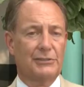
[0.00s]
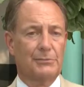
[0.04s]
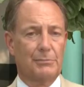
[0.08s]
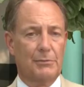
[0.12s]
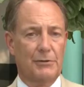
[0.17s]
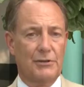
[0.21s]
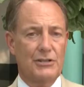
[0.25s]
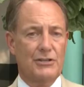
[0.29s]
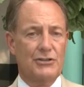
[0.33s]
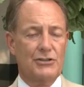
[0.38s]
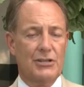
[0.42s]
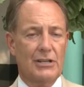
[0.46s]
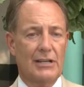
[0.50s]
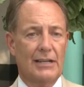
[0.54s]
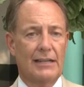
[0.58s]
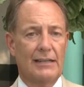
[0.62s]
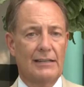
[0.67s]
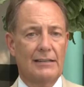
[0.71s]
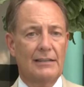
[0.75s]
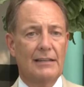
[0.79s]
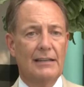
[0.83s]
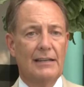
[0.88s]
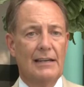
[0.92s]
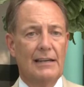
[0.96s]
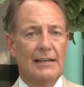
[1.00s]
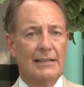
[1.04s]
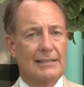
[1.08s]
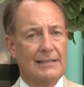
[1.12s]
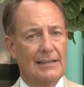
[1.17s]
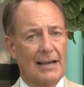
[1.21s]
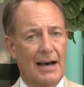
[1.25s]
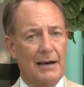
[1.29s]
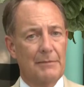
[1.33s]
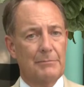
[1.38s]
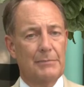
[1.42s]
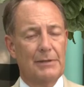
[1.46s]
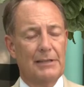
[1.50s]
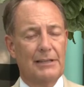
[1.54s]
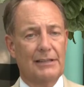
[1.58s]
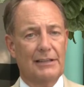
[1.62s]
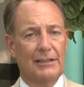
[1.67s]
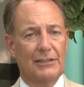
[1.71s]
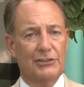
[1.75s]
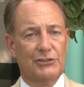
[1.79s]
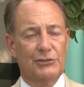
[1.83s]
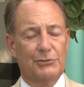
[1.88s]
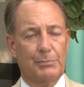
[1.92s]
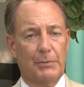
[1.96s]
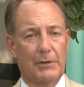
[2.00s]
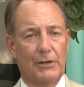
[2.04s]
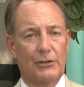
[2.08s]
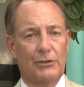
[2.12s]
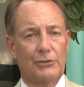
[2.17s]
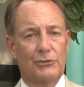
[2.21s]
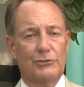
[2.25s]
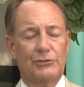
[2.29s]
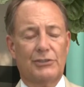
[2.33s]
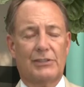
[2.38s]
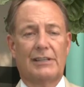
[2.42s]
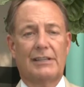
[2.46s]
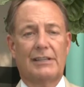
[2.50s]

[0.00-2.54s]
appreciate not being exposed